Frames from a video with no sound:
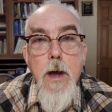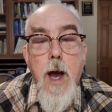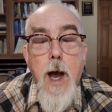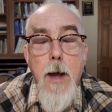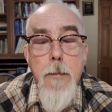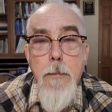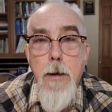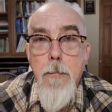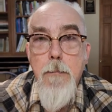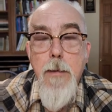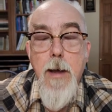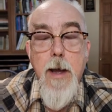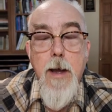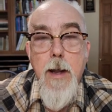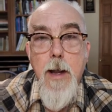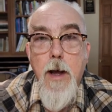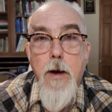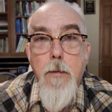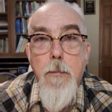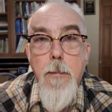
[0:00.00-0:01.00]
I might make
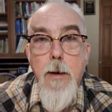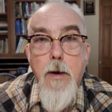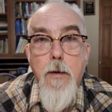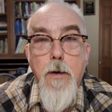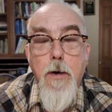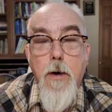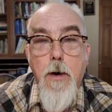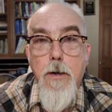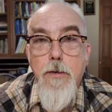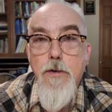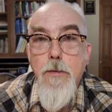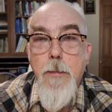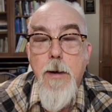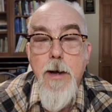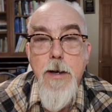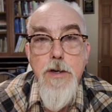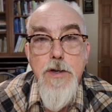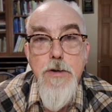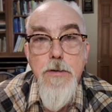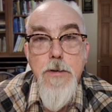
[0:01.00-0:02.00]
an outbound call to my
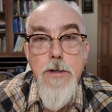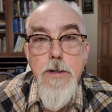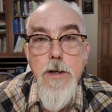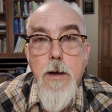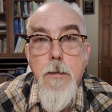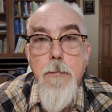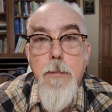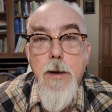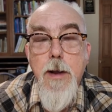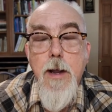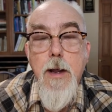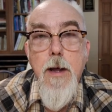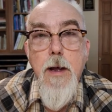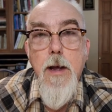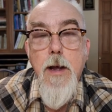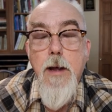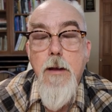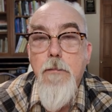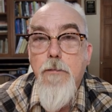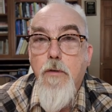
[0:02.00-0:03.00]
insurance company
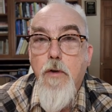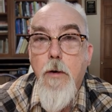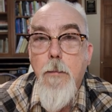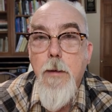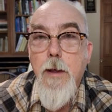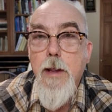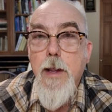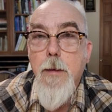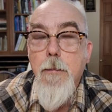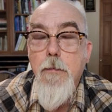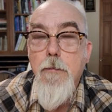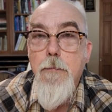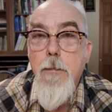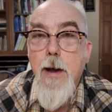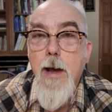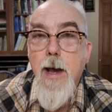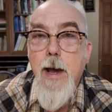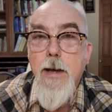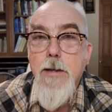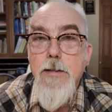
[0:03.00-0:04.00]
informing them of
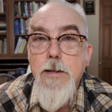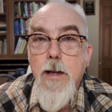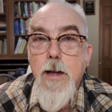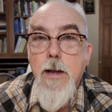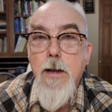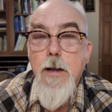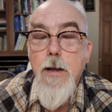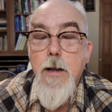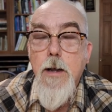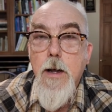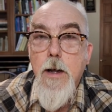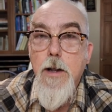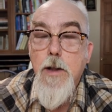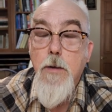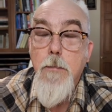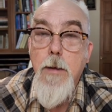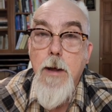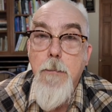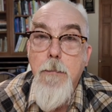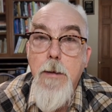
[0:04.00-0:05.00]
my accident.
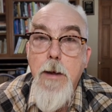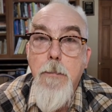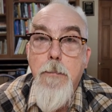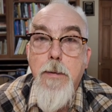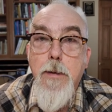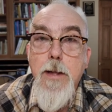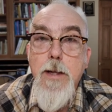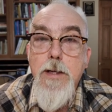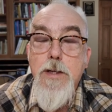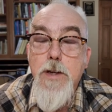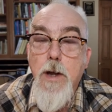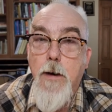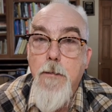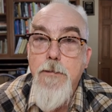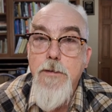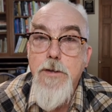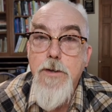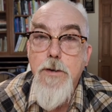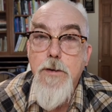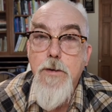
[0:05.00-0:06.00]
There may be a police
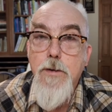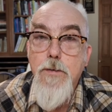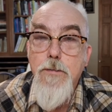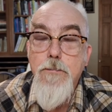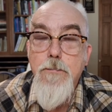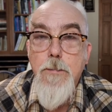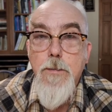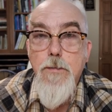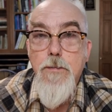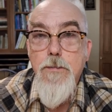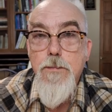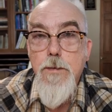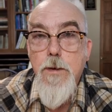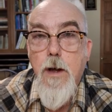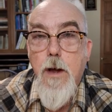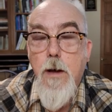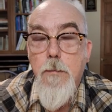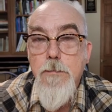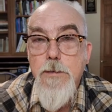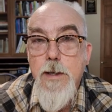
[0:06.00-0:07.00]
officer who
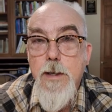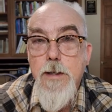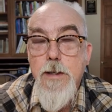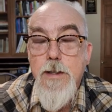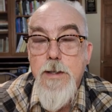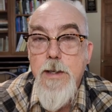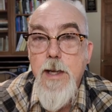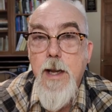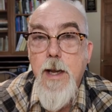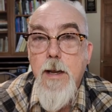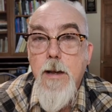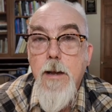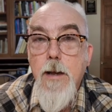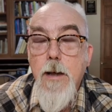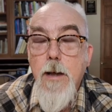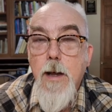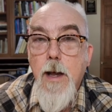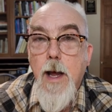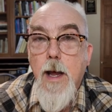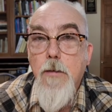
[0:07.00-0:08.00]
comes at the scene
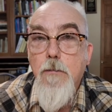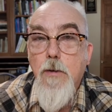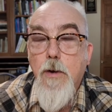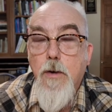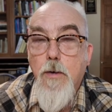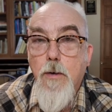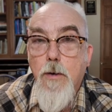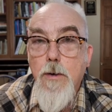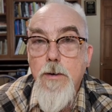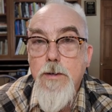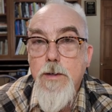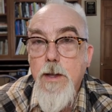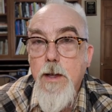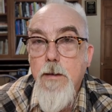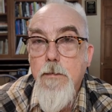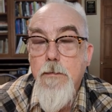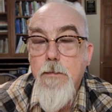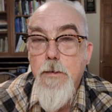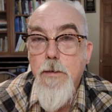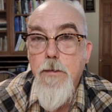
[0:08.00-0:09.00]
and records
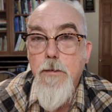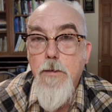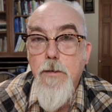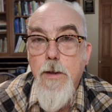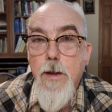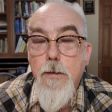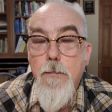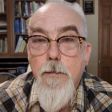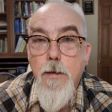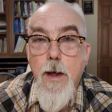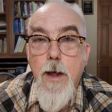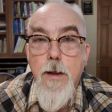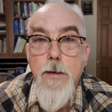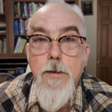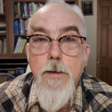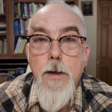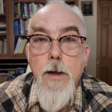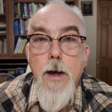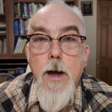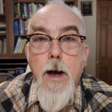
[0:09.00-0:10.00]
the
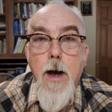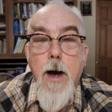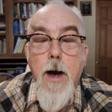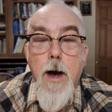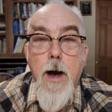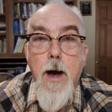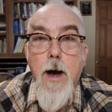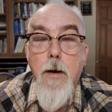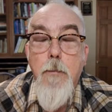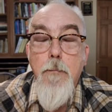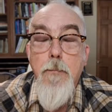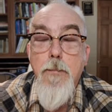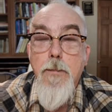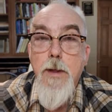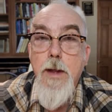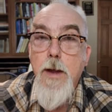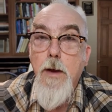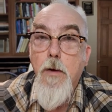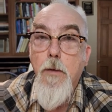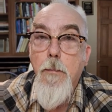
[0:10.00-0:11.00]
event.
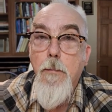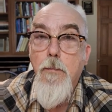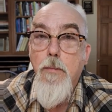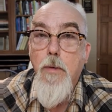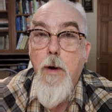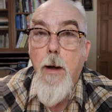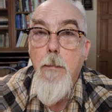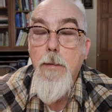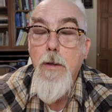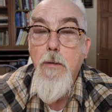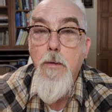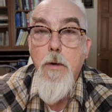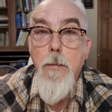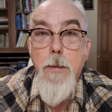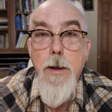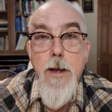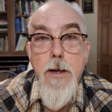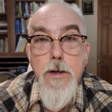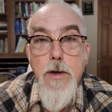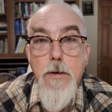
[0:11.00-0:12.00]
There probably would
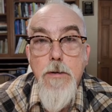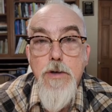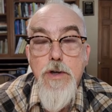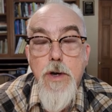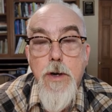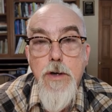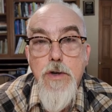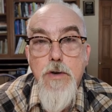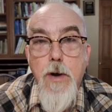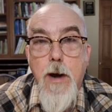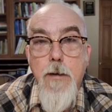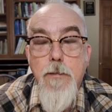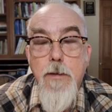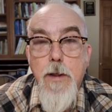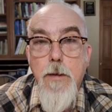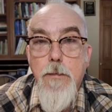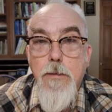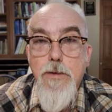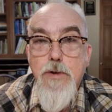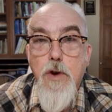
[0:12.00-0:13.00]
be a tow truck driver
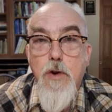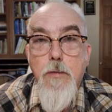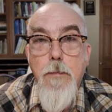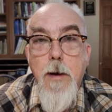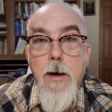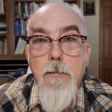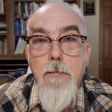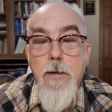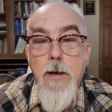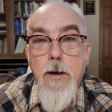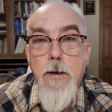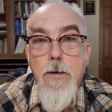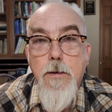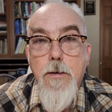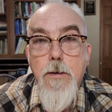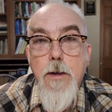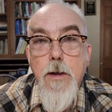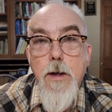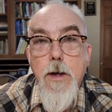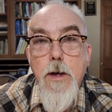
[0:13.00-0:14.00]
that will tow my
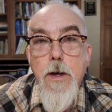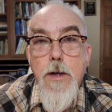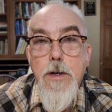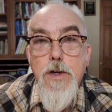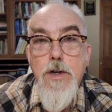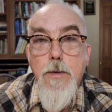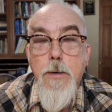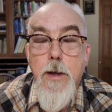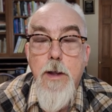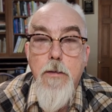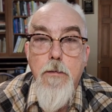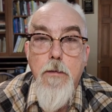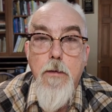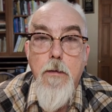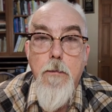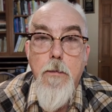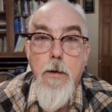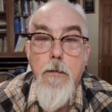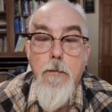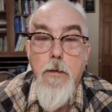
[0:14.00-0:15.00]
vehicle to either
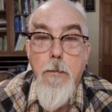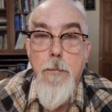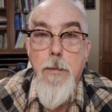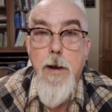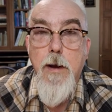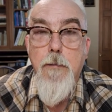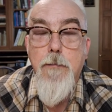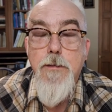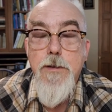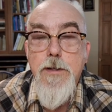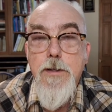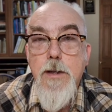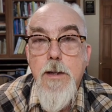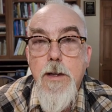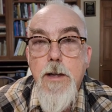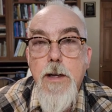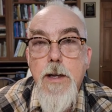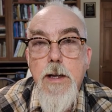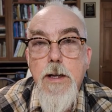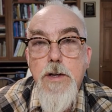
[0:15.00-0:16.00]
a repair
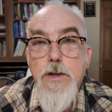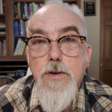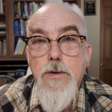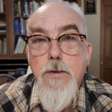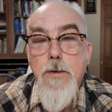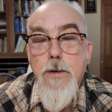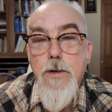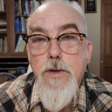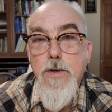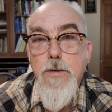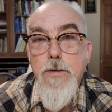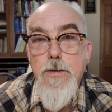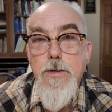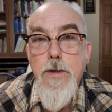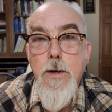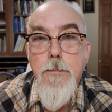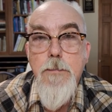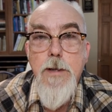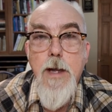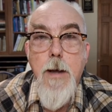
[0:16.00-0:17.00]
facility or to
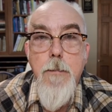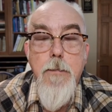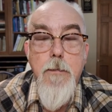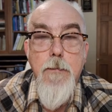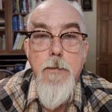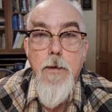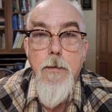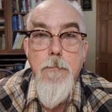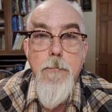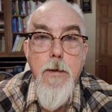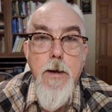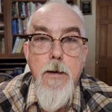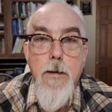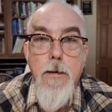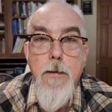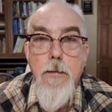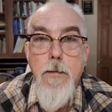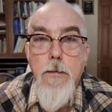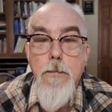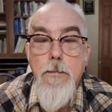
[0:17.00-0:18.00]
some type of
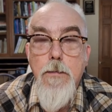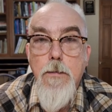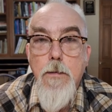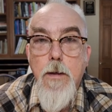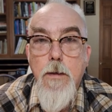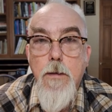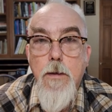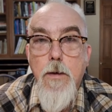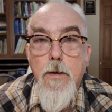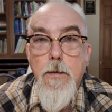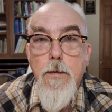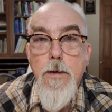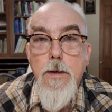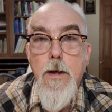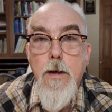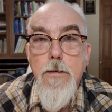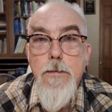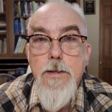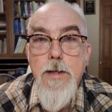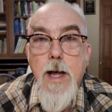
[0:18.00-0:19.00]

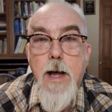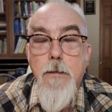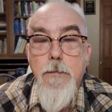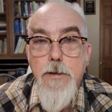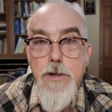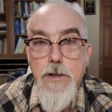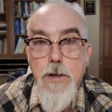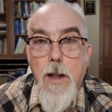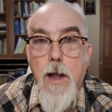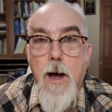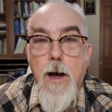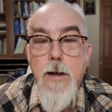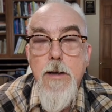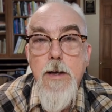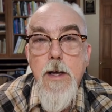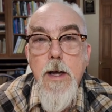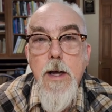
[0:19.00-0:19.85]
a salvage lot.